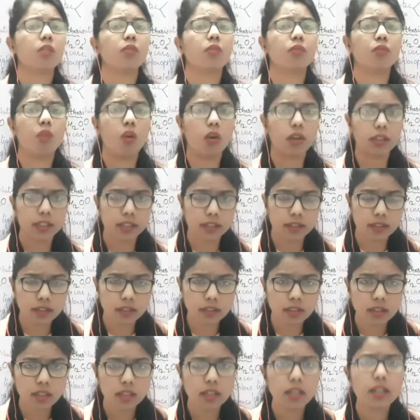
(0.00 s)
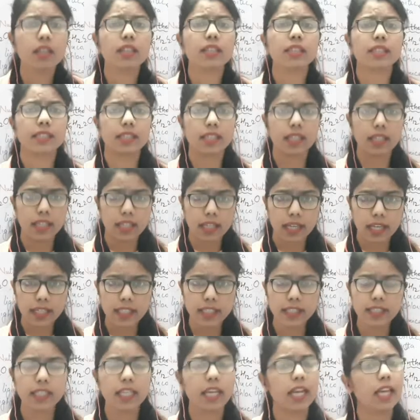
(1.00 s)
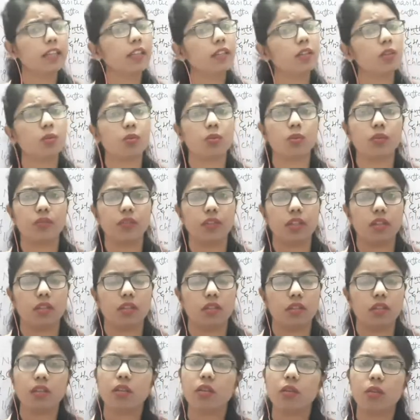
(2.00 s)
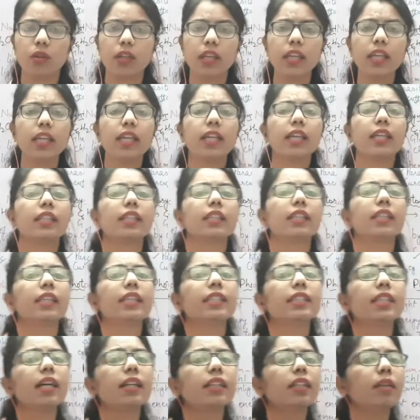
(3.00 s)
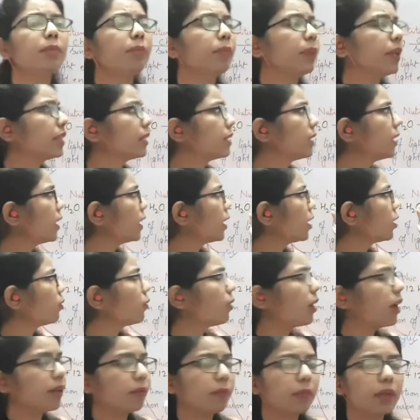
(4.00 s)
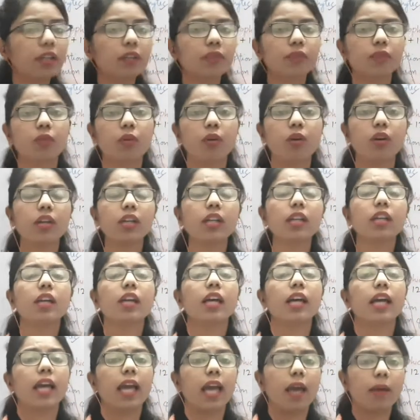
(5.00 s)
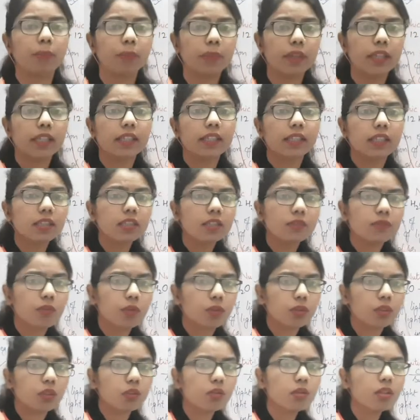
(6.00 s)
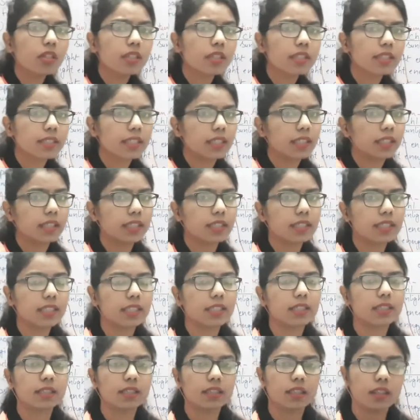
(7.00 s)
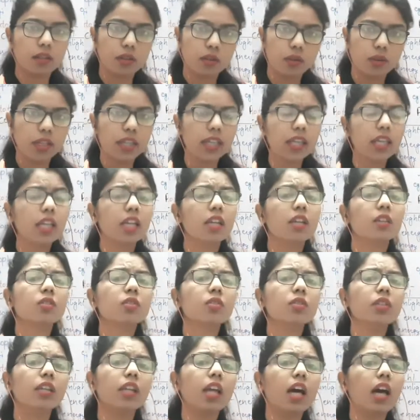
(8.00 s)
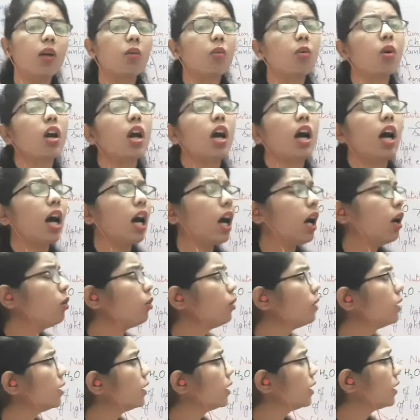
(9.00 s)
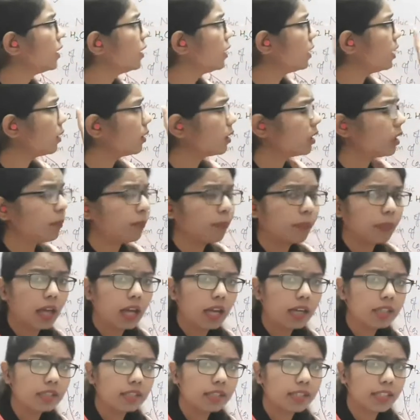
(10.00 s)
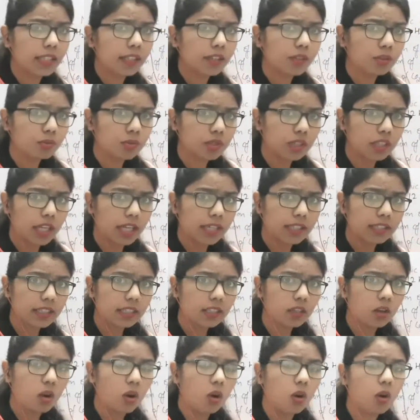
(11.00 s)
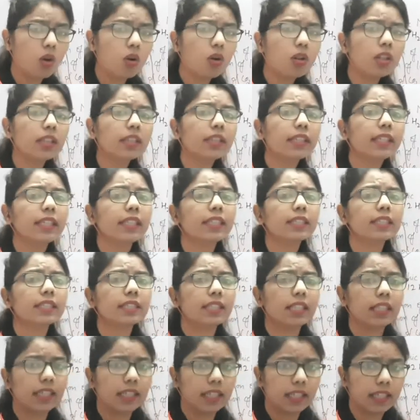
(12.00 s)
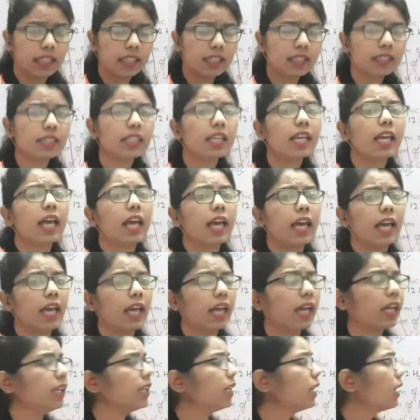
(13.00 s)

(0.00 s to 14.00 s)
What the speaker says: water, sunlight and chlorophyll. Okay, these are the basic requirement for happening this photosynthesis. Okay, so now how the plant, they are utilizing all these things and